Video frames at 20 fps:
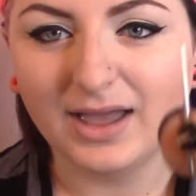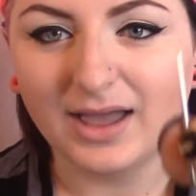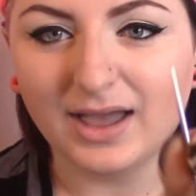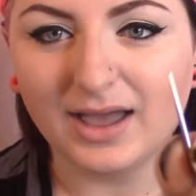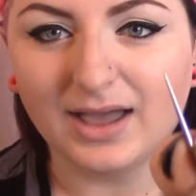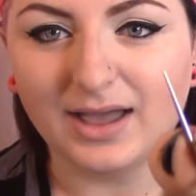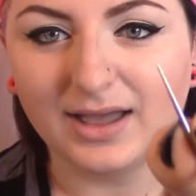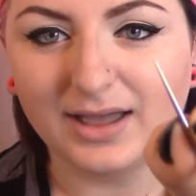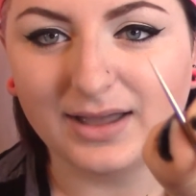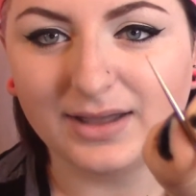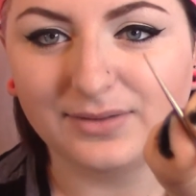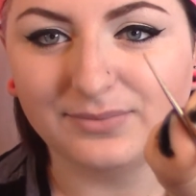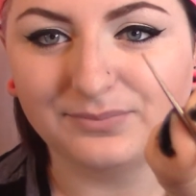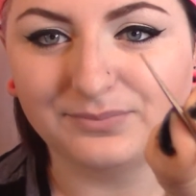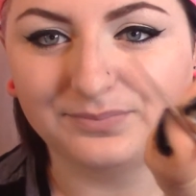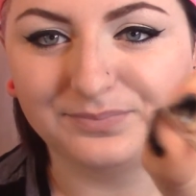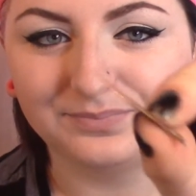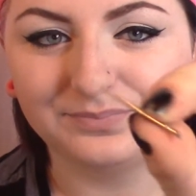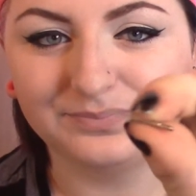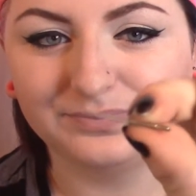
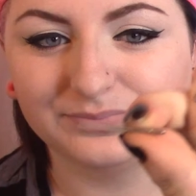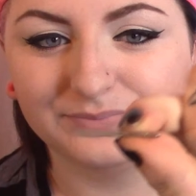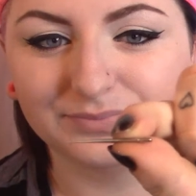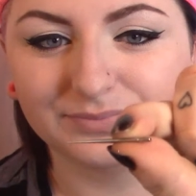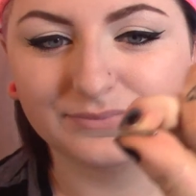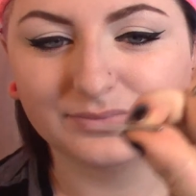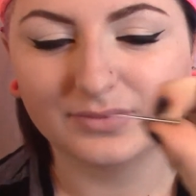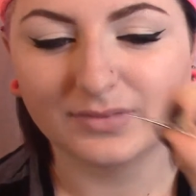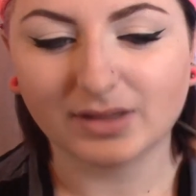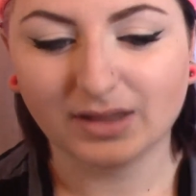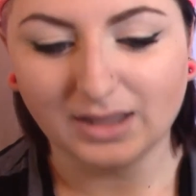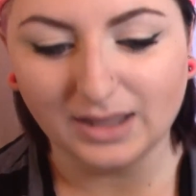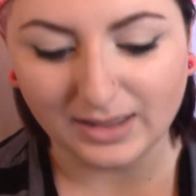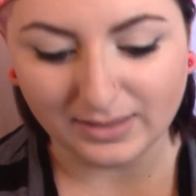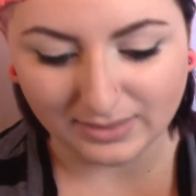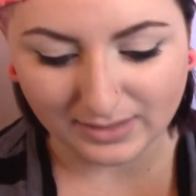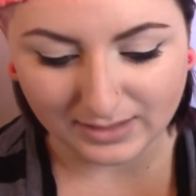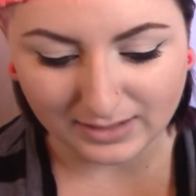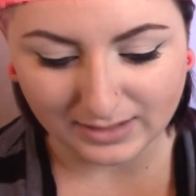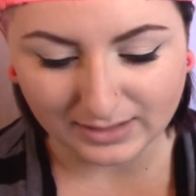And
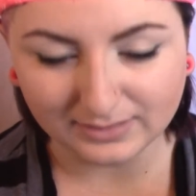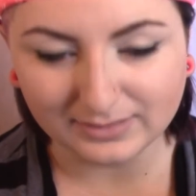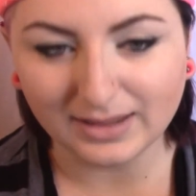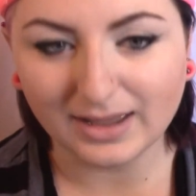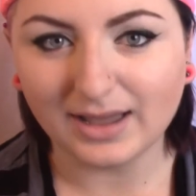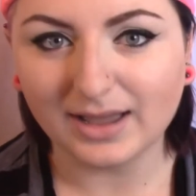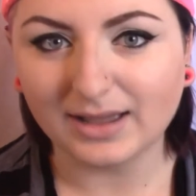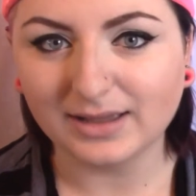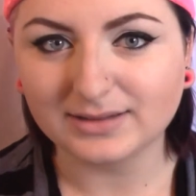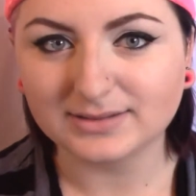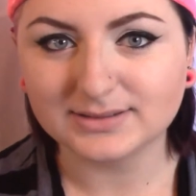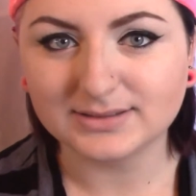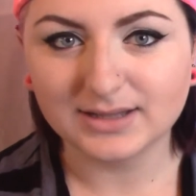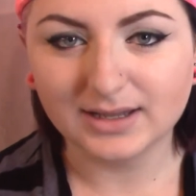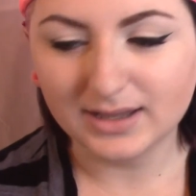then it has